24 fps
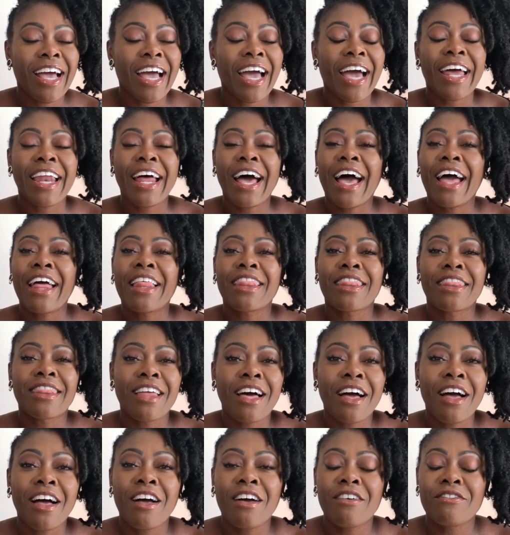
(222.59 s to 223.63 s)
And I
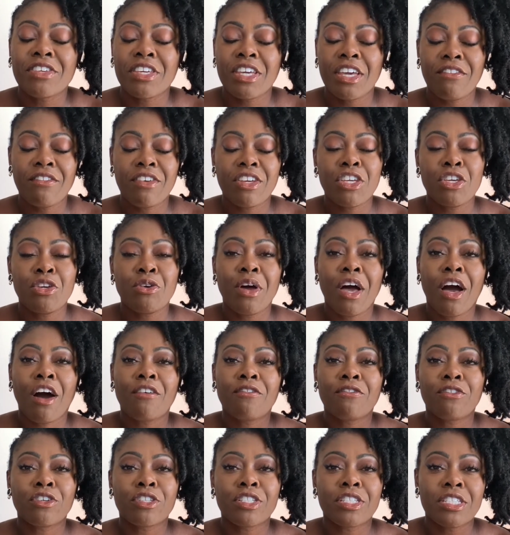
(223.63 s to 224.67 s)
love giving you
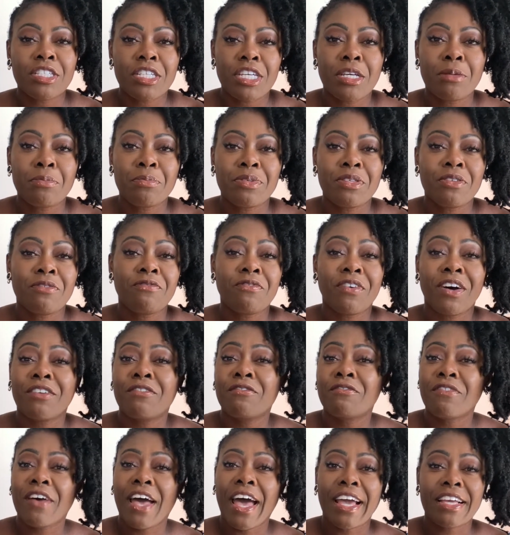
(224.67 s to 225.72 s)
helpful tips, fun
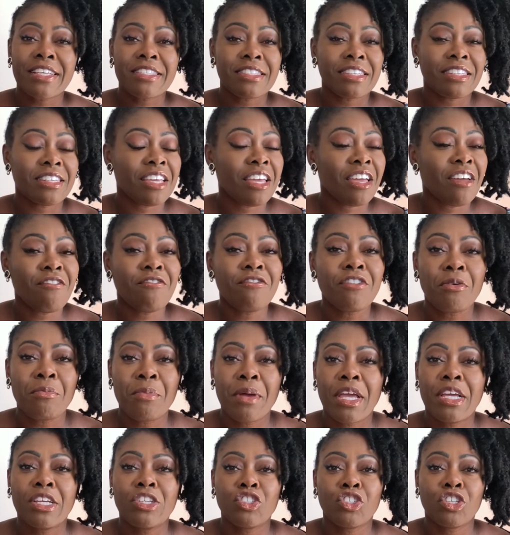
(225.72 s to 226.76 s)
facts, and
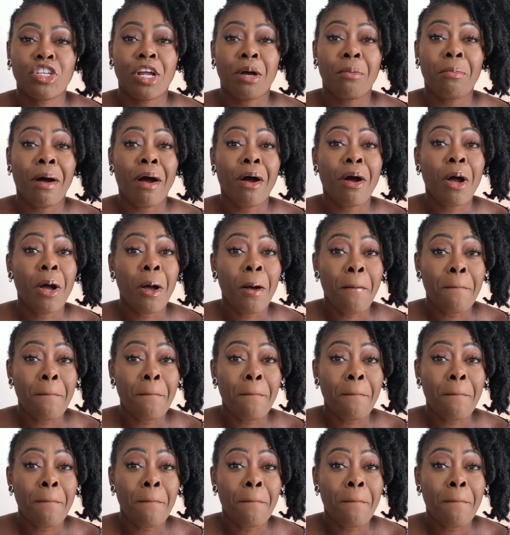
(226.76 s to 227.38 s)
information about